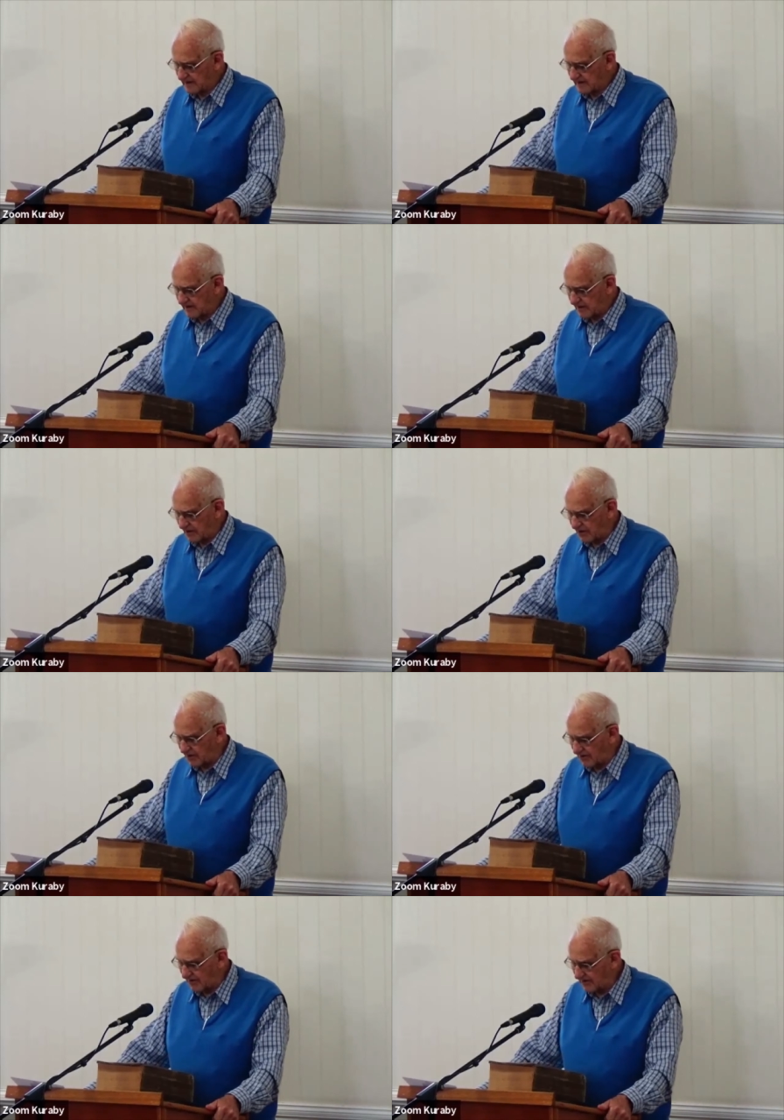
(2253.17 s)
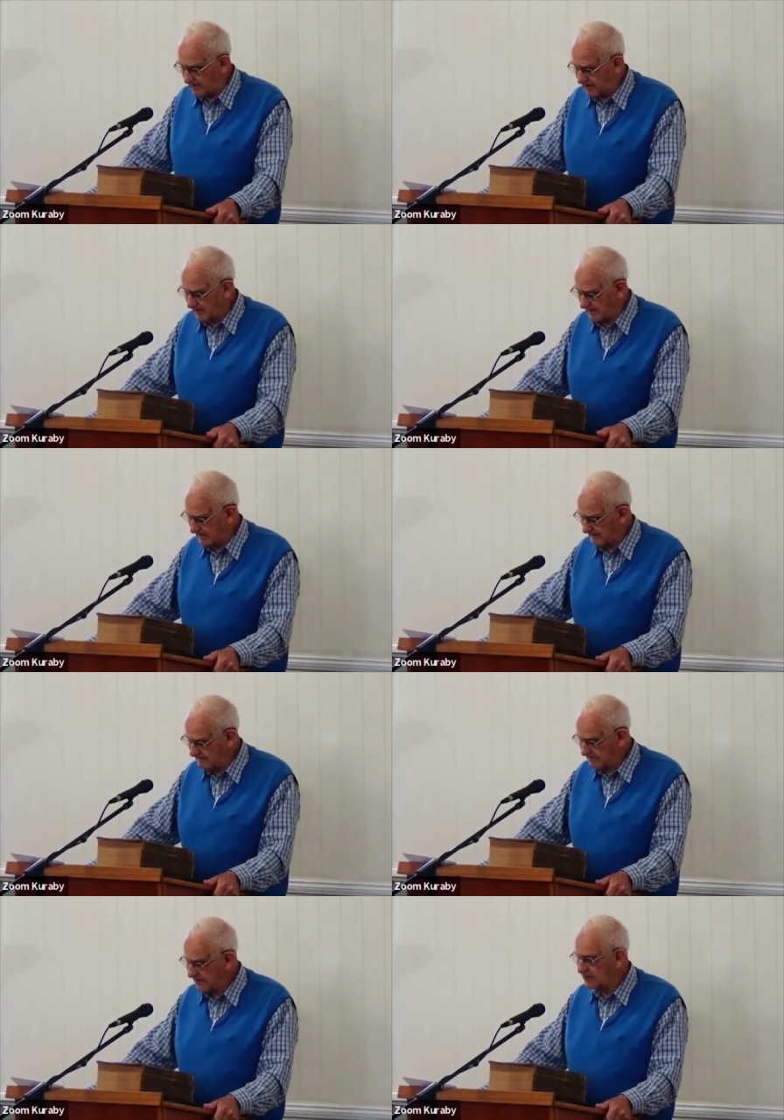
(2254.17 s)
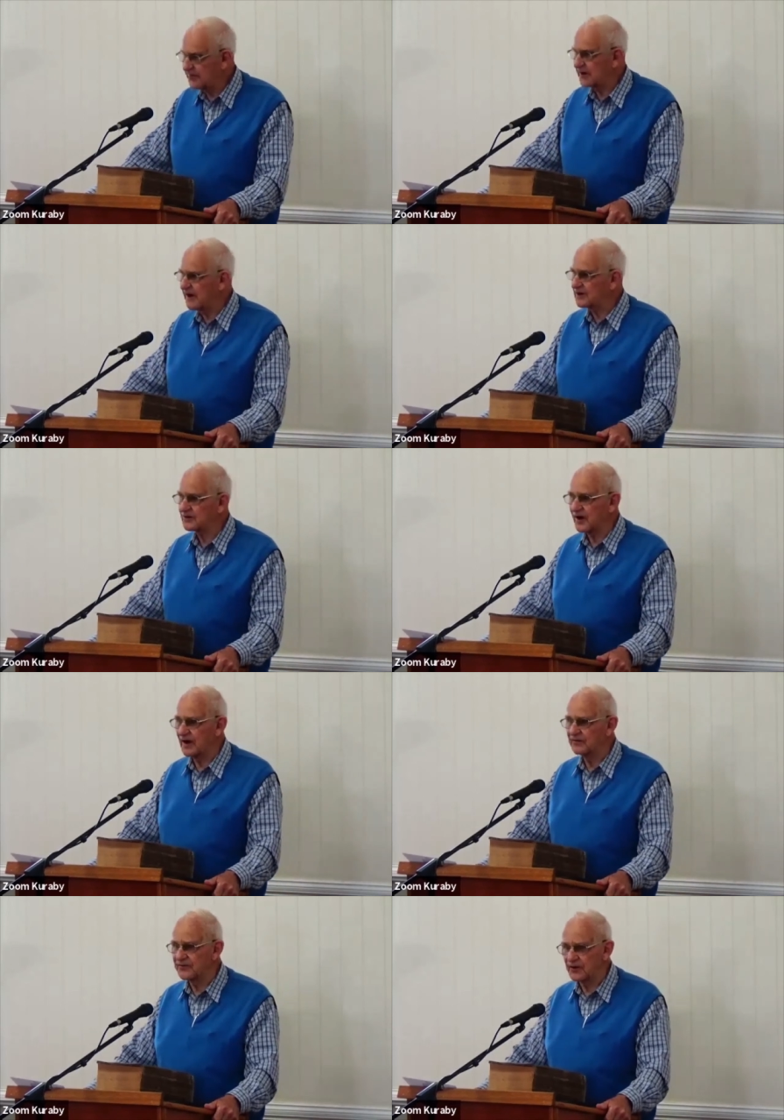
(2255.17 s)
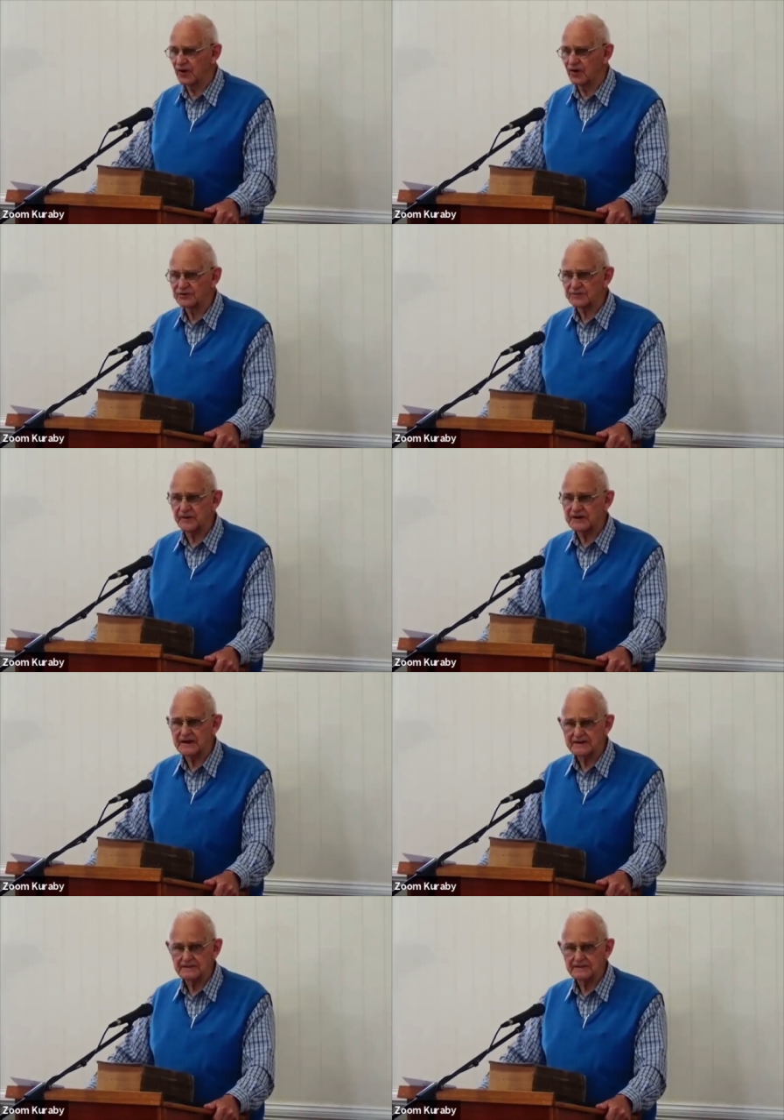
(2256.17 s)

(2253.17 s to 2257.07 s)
Oh, forget Graeme Furlong speaking.